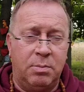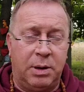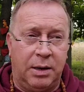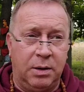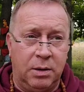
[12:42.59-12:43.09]

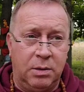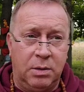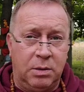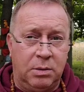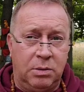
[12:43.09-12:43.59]
but
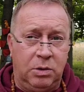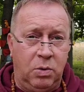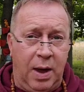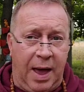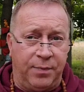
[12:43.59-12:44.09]

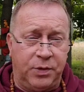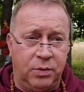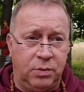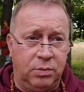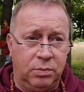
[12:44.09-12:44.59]
you have
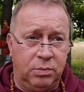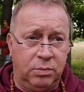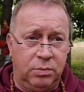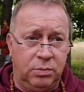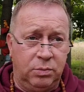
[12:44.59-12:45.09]
to
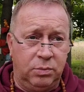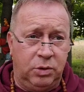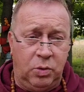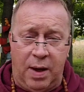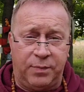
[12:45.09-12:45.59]

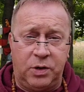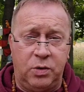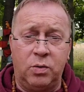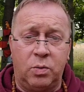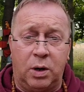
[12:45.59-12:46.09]

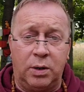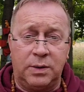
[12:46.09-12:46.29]
do the work.